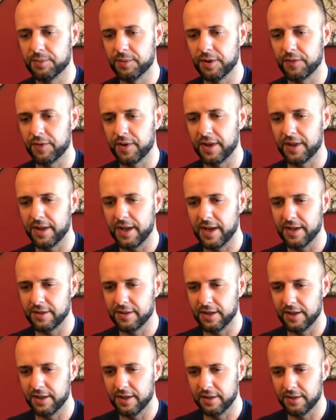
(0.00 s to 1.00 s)
Big fan of the
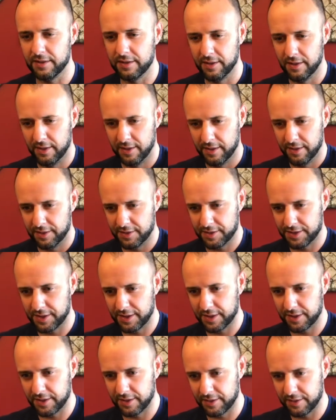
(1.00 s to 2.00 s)
18, the
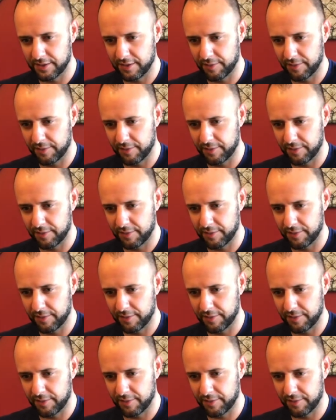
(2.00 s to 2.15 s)
Signet.